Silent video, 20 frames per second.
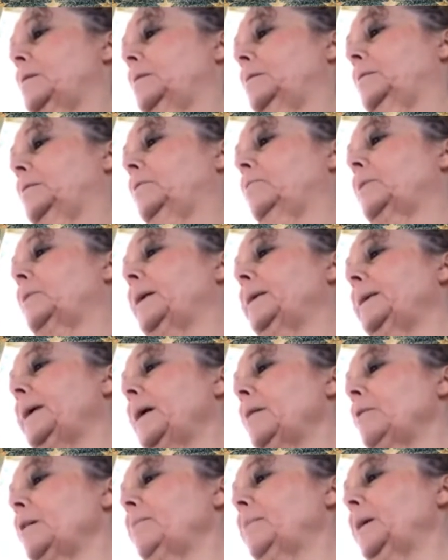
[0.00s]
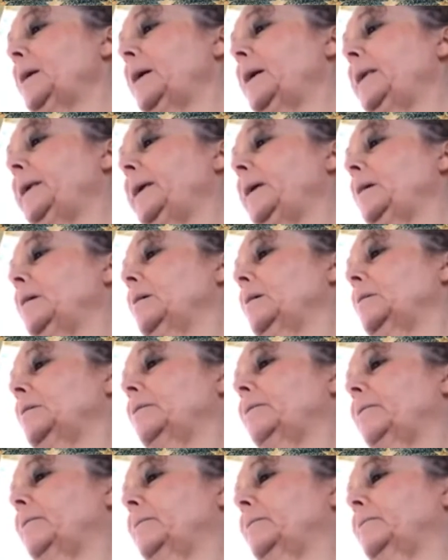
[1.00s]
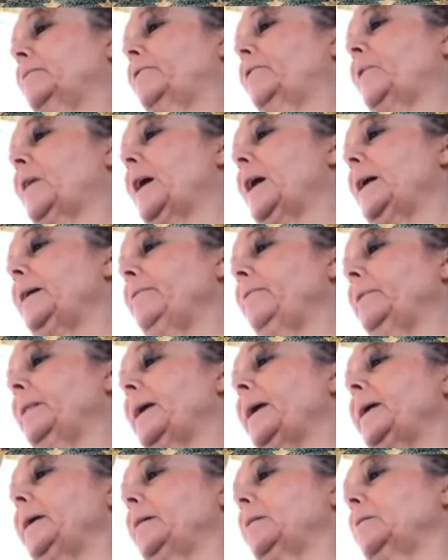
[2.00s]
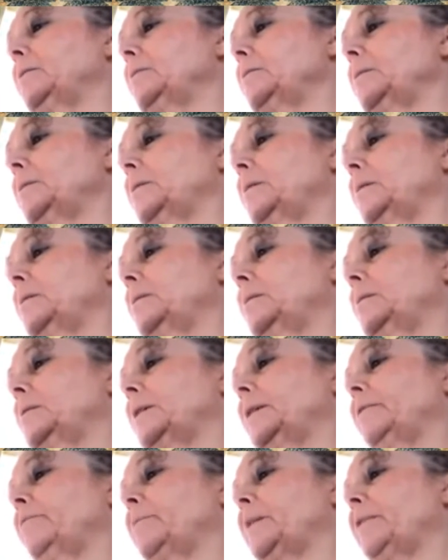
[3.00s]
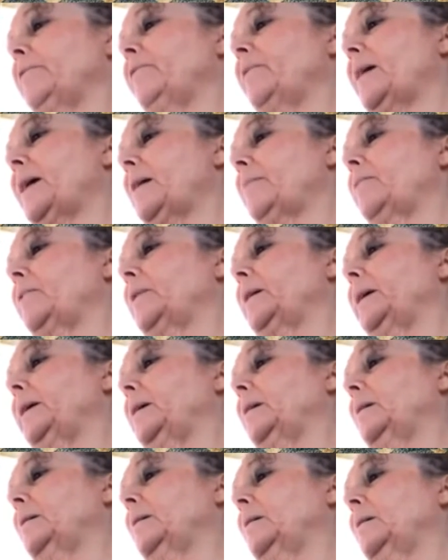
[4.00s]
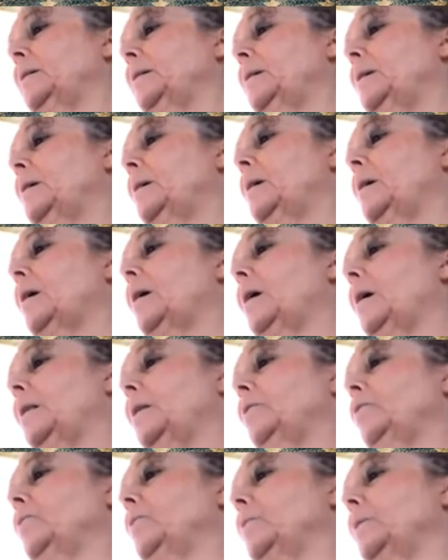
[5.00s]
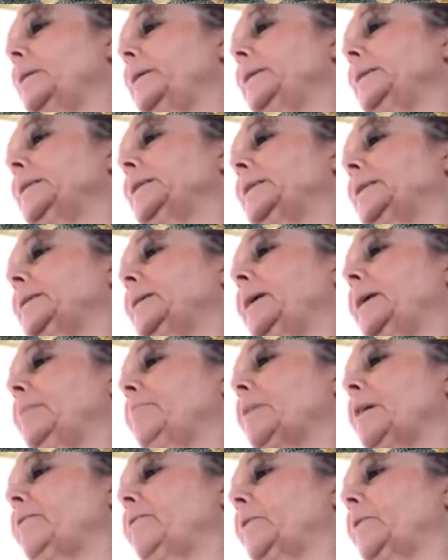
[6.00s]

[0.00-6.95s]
So right now I'm cutting 5 layers of my fabric all at once in my